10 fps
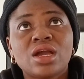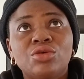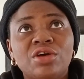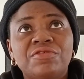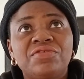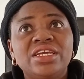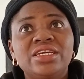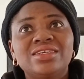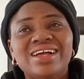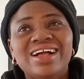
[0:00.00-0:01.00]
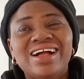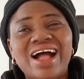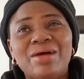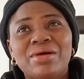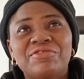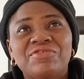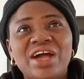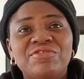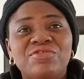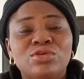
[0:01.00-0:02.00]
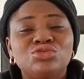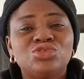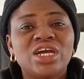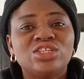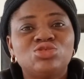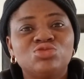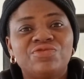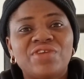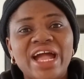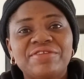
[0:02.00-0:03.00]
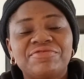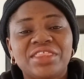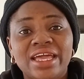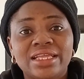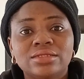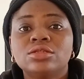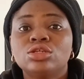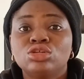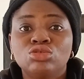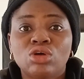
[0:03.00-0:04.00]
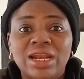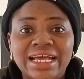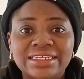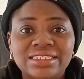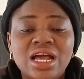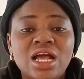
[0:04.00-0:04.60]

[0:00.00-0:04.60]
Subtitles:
roughly about 500 to 510 dollars.